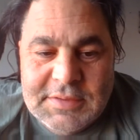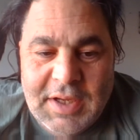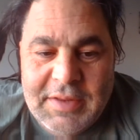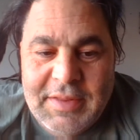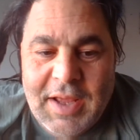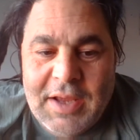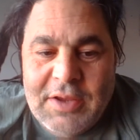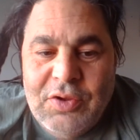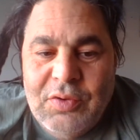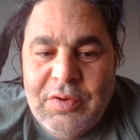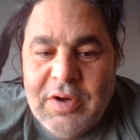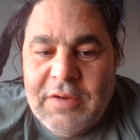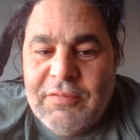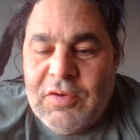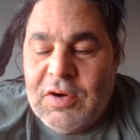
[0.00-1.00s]
and that
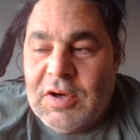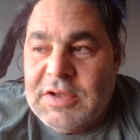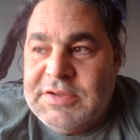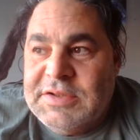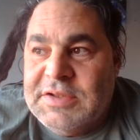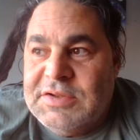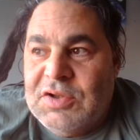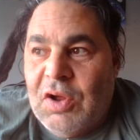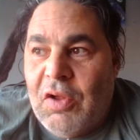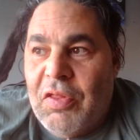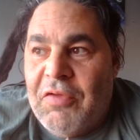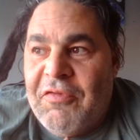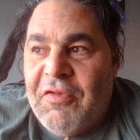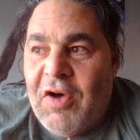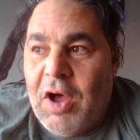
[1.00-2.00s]
unit of currency is
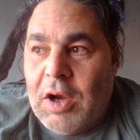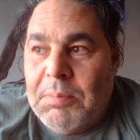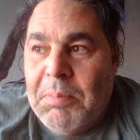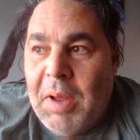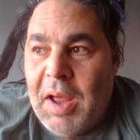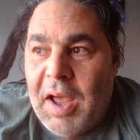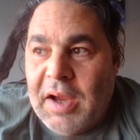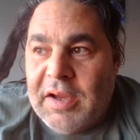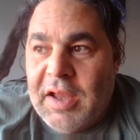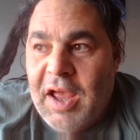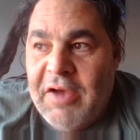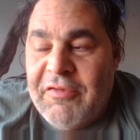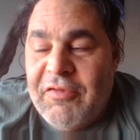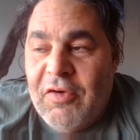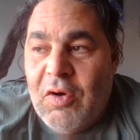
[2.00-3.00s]
called the FogBuck,
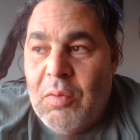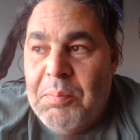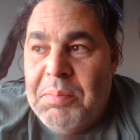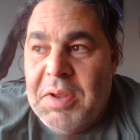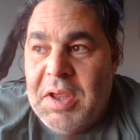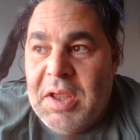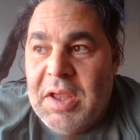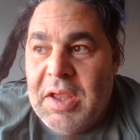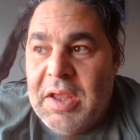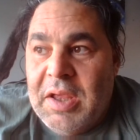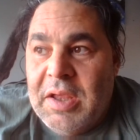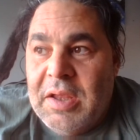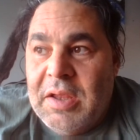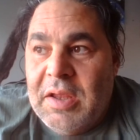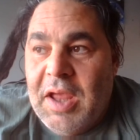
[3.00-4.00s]

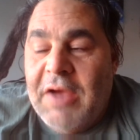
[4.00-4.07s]
FOGBUK,